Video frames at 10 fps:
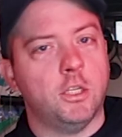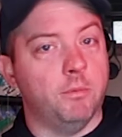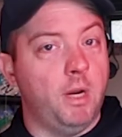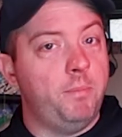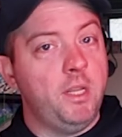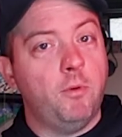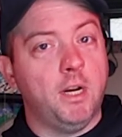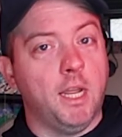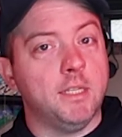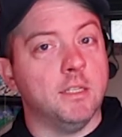So my
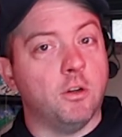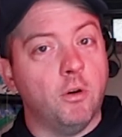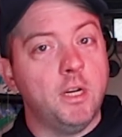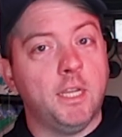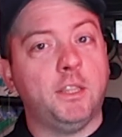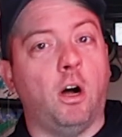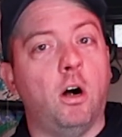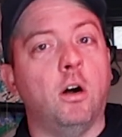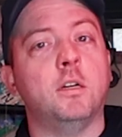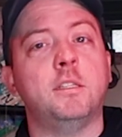P1S is going to get the
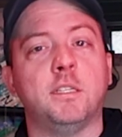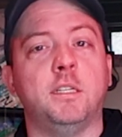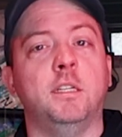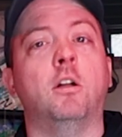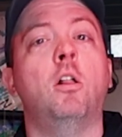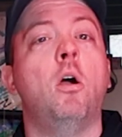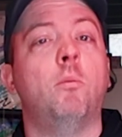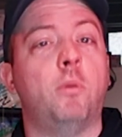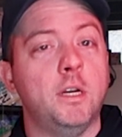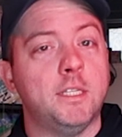hardened steel
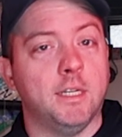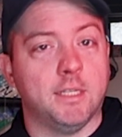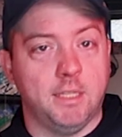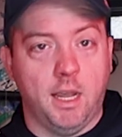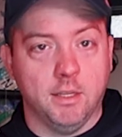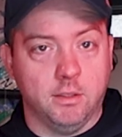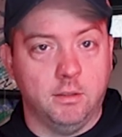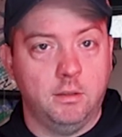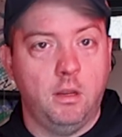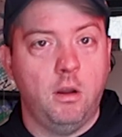0.6
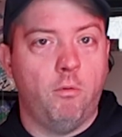nozzle,